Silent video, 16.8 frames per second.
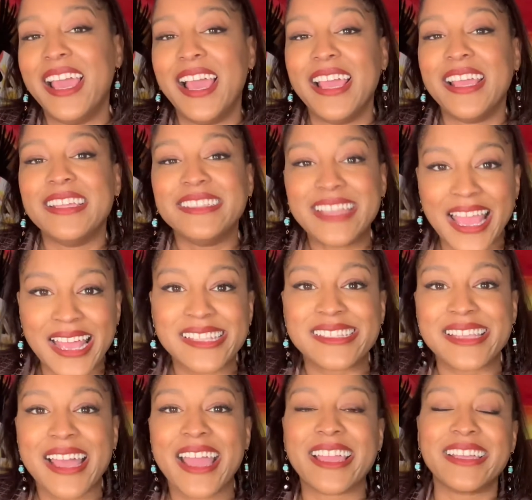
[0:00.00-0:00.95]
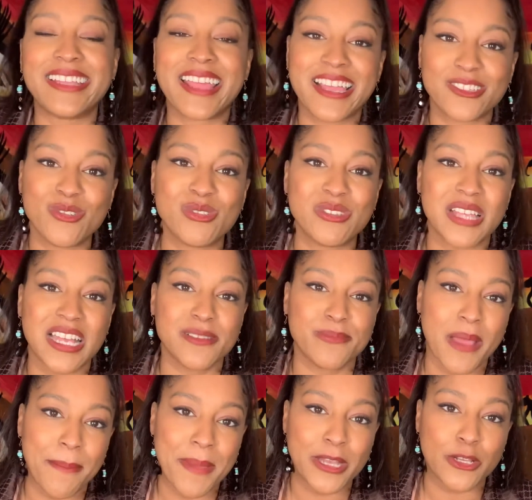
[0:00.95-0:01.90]
Yes, I can exercise
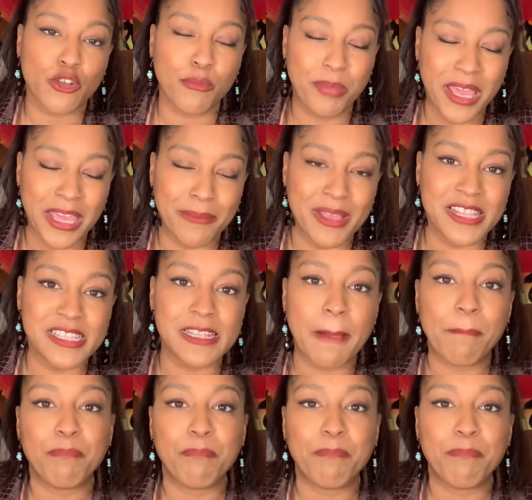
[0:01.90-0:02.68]
my medical payments.